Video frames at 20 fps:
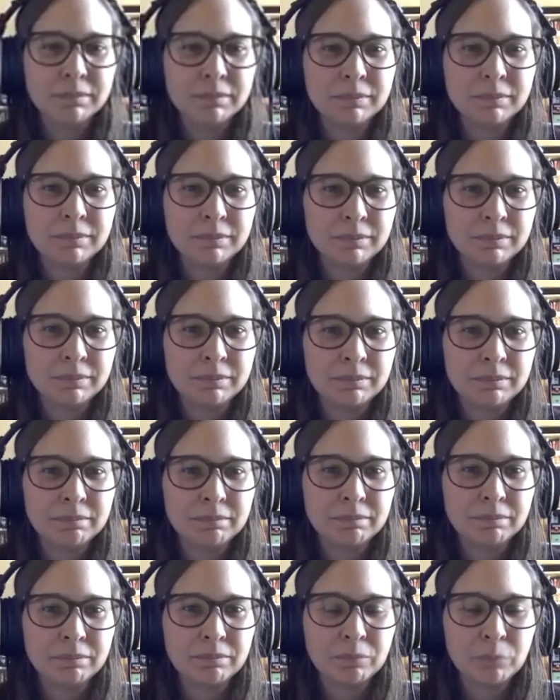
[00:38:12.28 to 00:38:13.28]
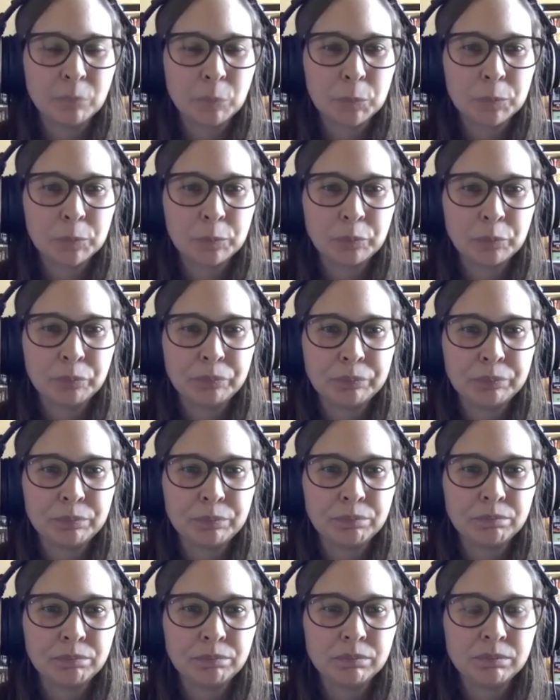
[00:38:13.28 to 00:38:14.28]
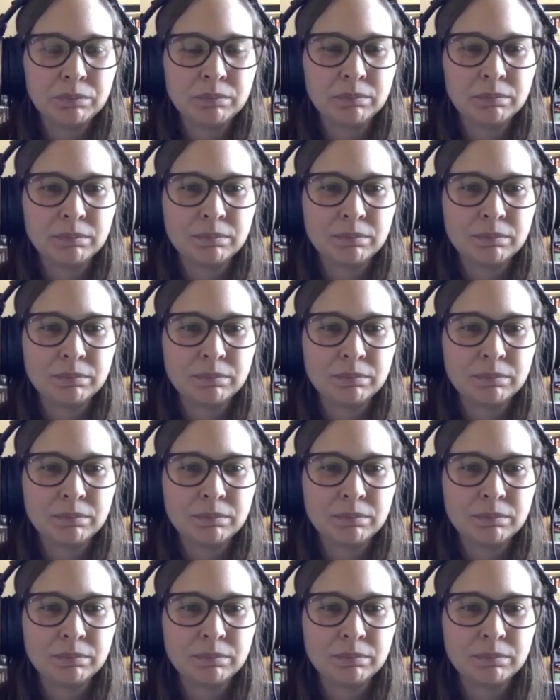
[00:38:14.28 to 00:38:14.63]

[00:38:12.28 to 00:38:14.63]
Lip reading: And this simple little